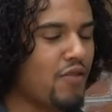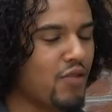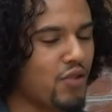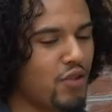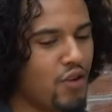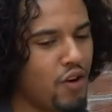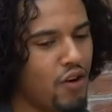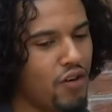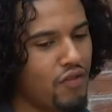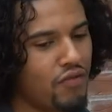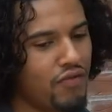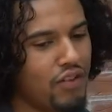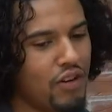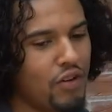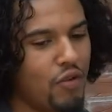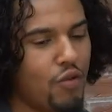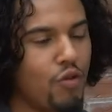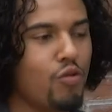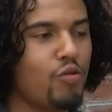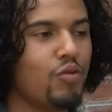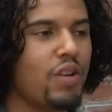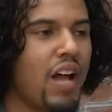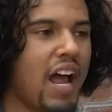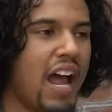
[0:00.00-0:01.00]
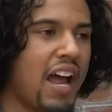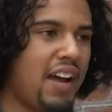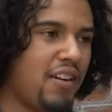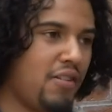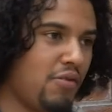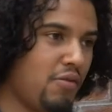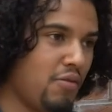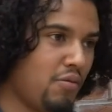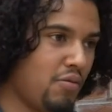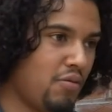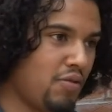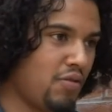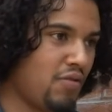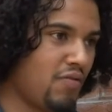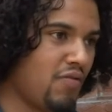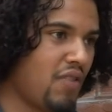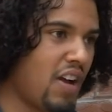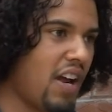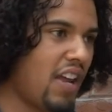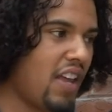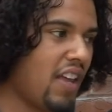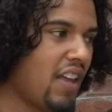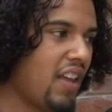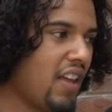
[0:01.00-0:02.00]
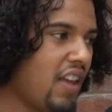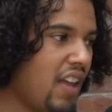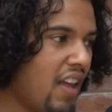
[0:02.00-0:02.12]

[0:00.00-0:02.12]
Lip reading: I was covering all the angles, right?